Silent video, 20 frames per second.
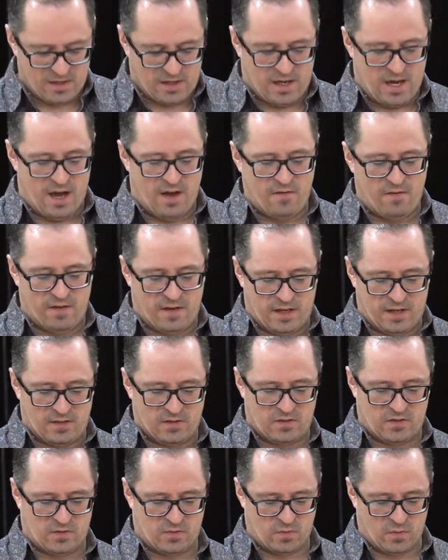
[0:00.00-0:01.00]

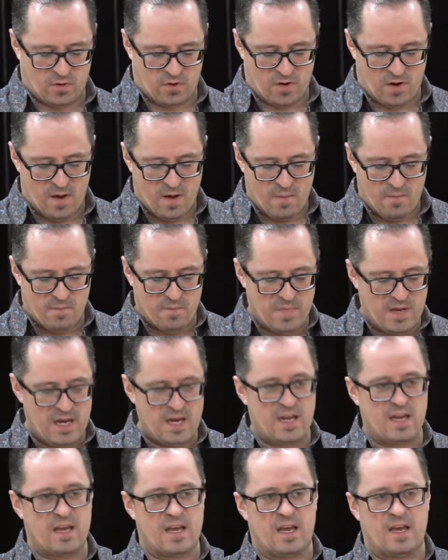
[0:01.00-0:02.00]
covenants were
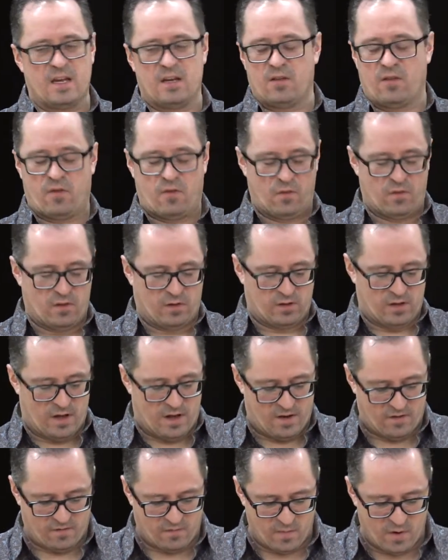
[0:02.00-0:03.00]
mediated through the
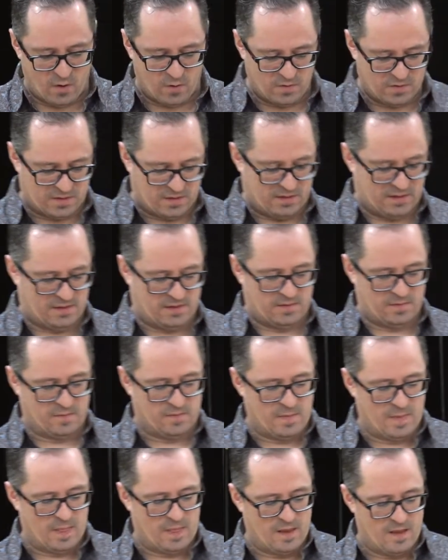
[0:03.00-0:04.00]
law of Moses.
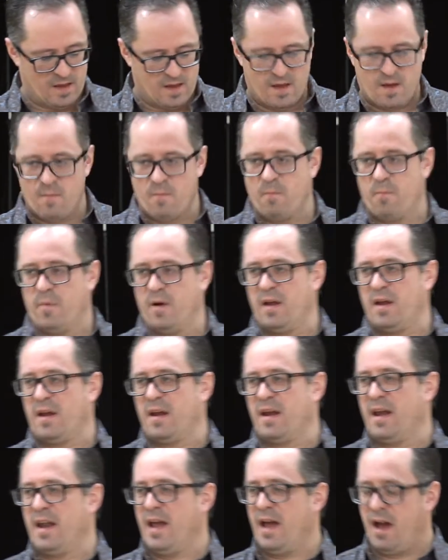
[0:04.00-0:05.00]
But
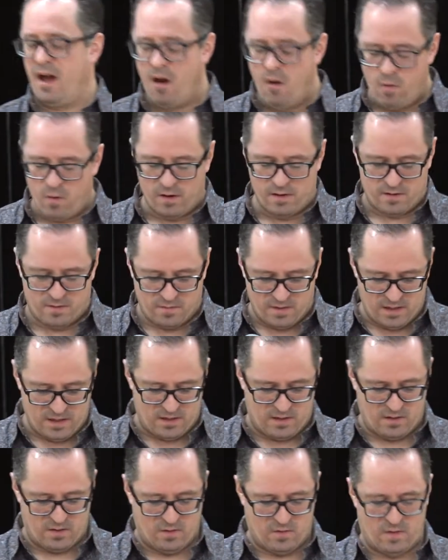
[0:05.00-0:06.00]
now what do we
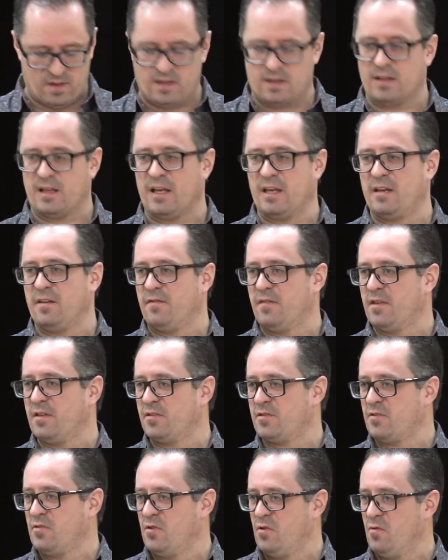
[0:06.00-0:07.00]
do in light of
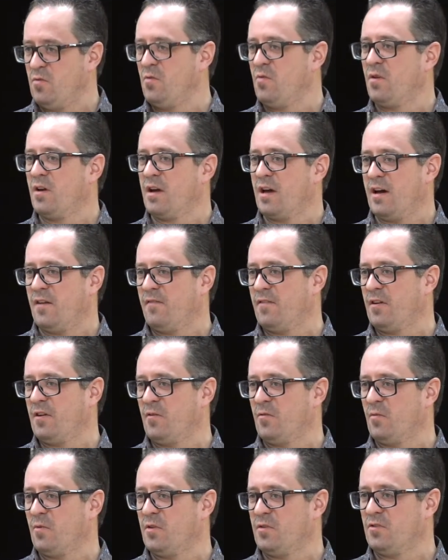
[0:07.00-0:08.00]
this new
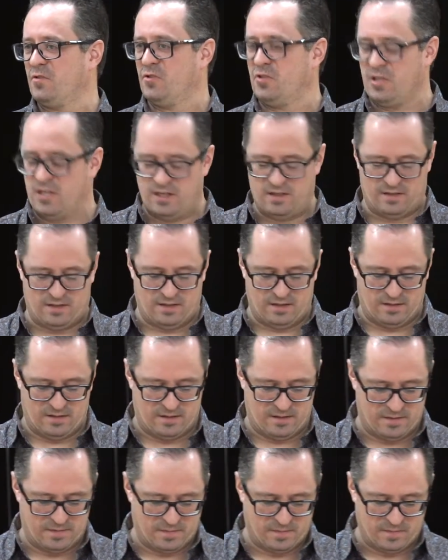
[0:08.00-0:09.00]
covenant with
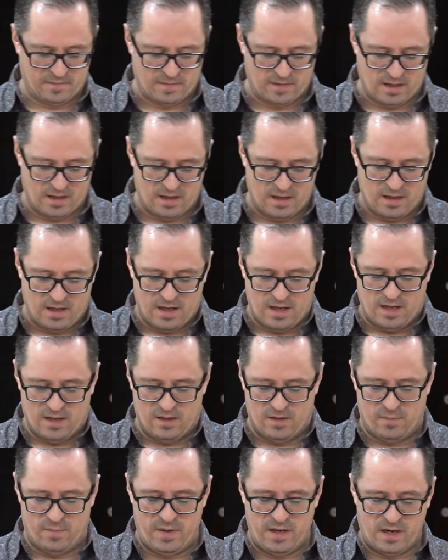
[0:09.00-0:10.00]
Jesus?
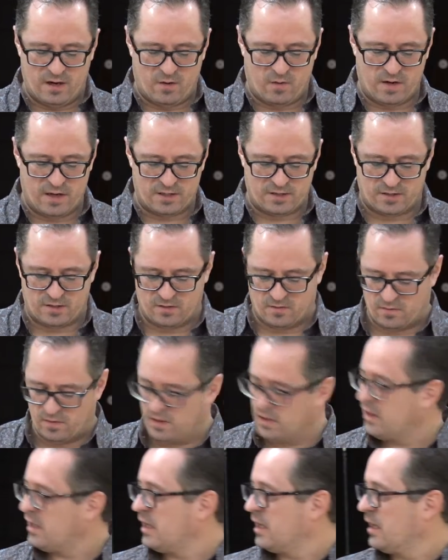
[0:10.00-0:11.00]
The big question
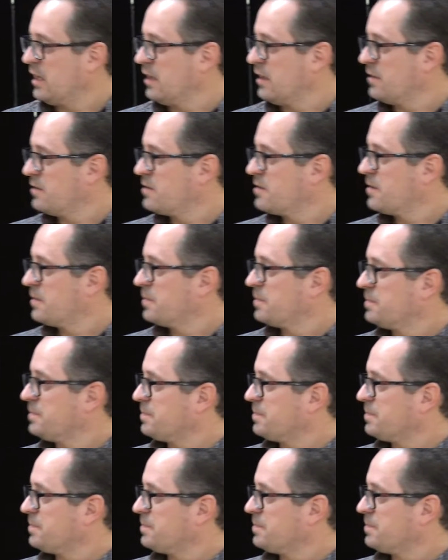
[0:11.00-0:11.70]
really is,